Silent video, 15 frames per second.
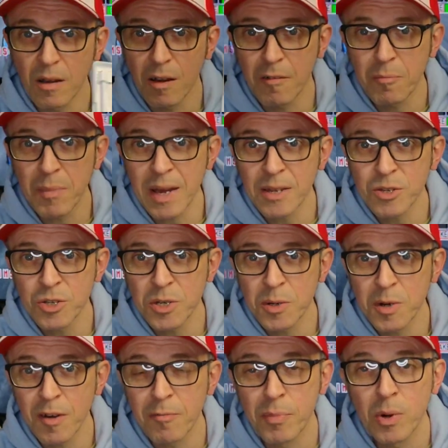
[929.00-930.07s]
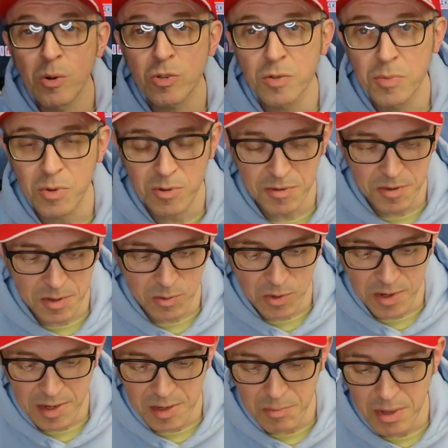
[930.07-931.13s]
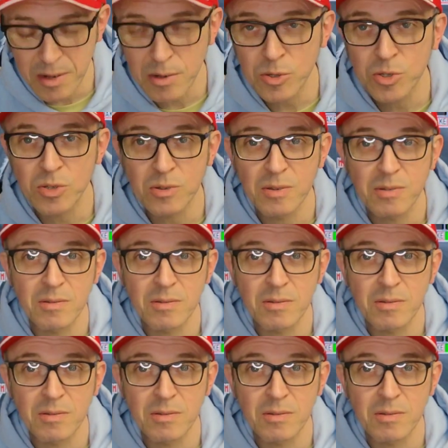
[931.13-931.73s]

I've made sure I've bought them all for the Wii, because